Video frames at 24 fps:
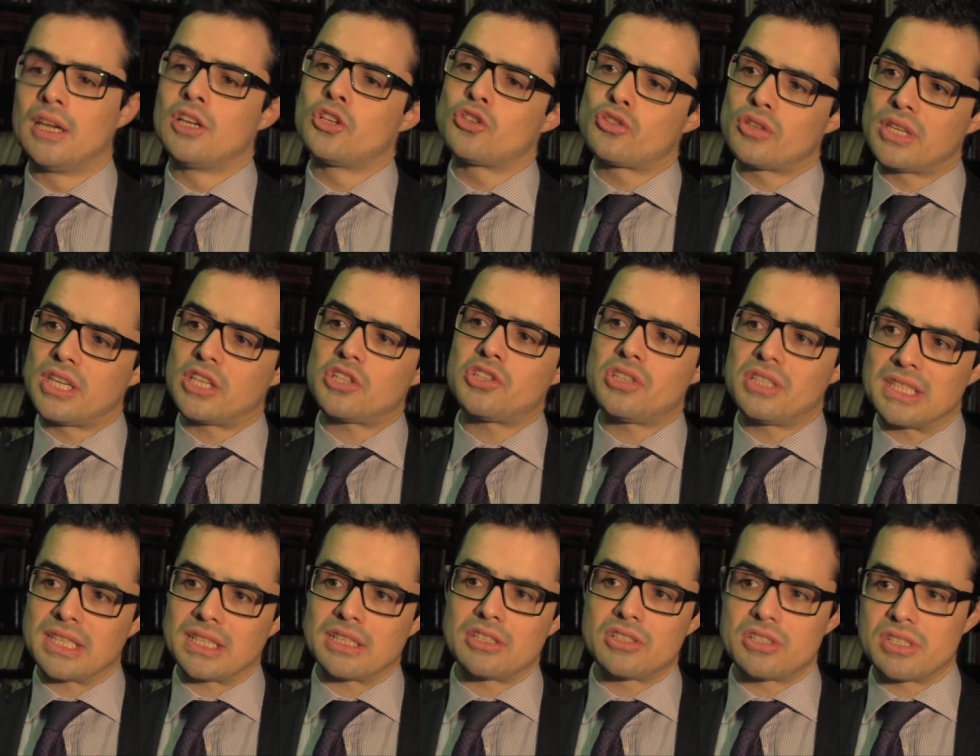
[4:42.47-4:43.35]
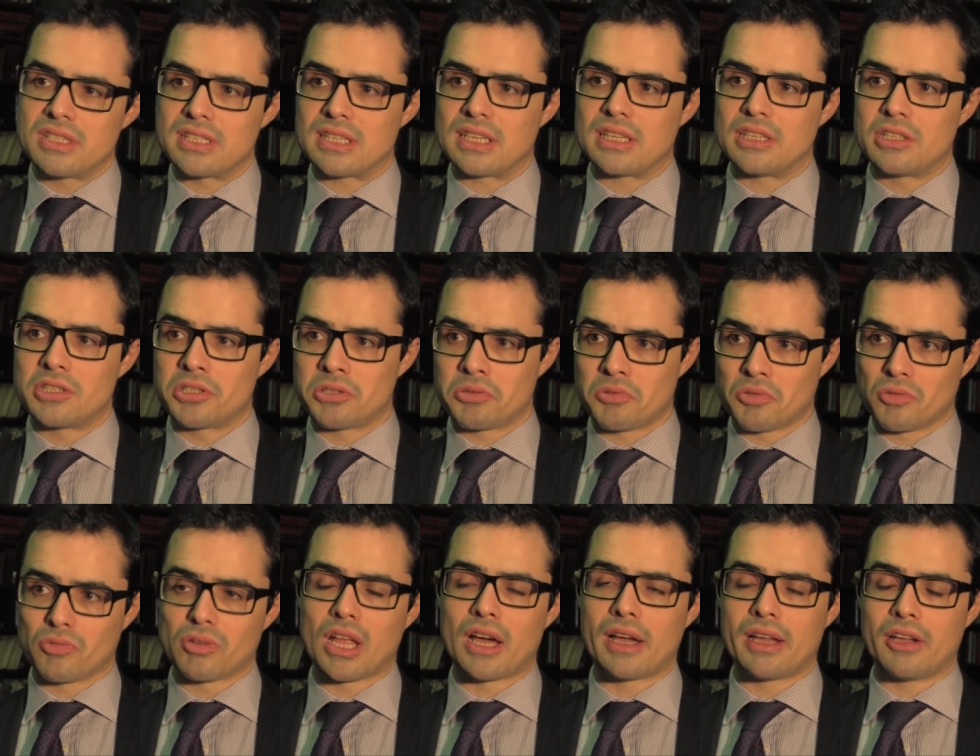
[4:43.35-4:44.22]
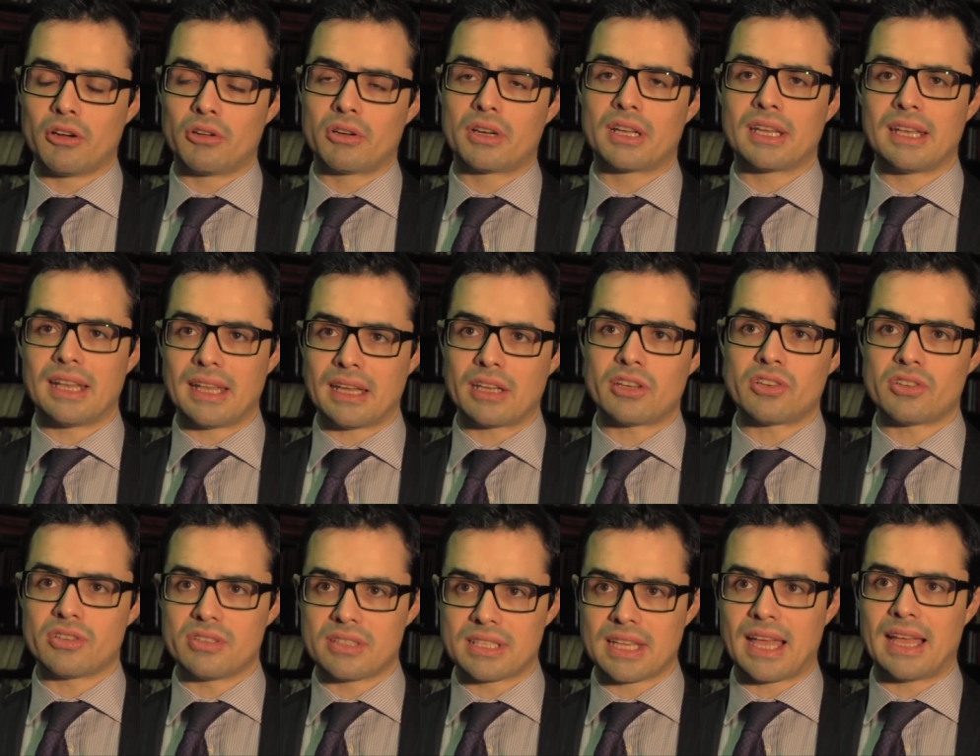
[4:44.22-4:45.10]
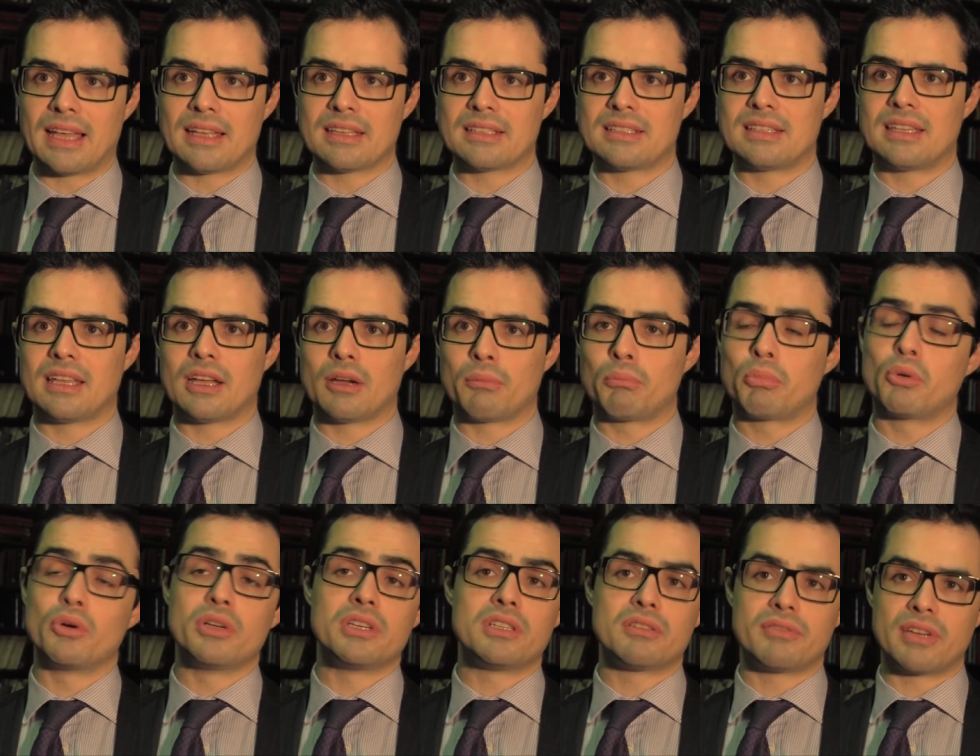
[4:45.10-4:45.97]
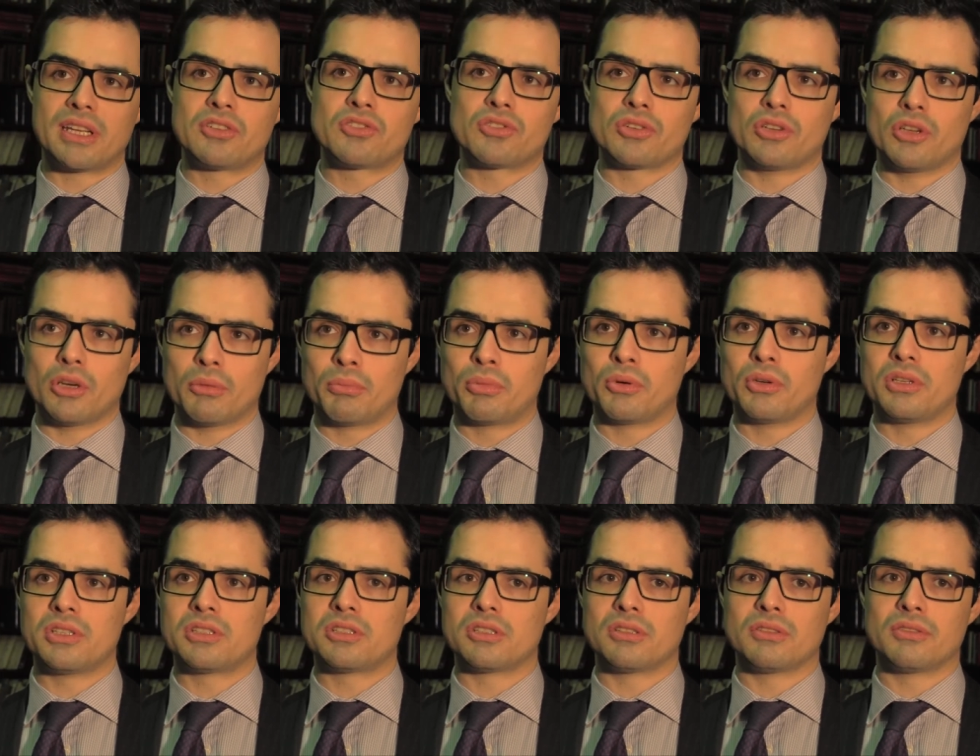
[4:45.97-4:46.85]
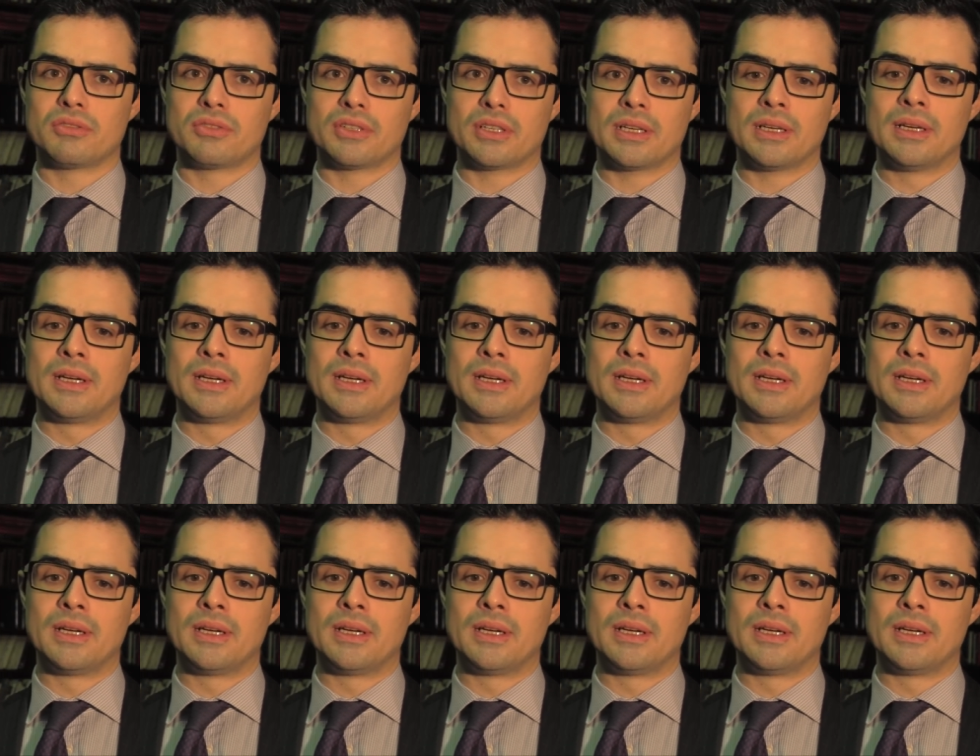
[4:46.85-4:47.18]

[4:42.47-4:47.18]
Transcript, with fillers: Traditionally, intelligence agencies rely on connections as their point of entry or point of uh,